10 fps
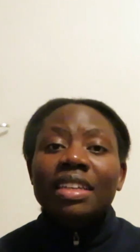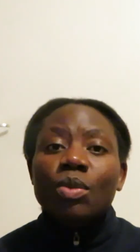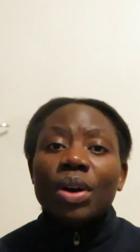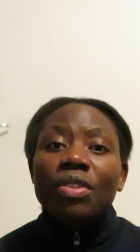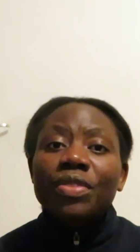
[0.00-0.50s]

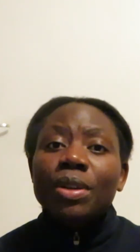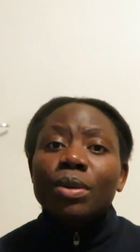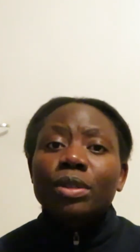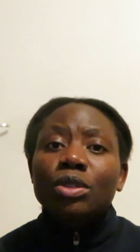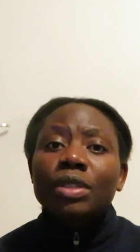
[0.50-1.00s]
The word of the
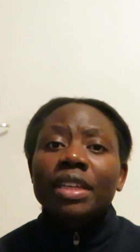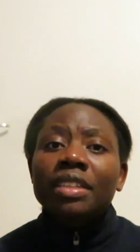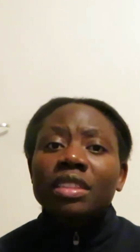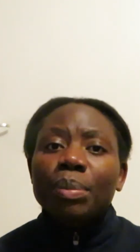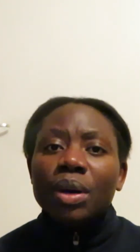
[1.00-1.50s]
Lord today
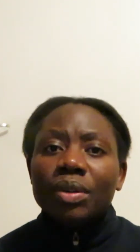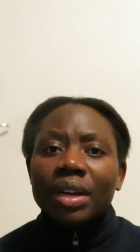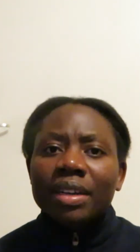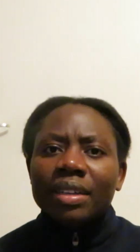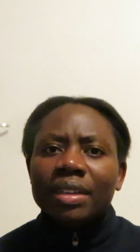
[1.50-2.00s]
is about
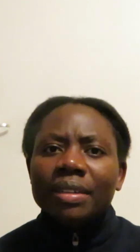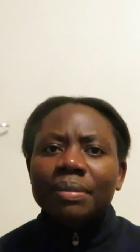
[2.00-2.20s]
anger.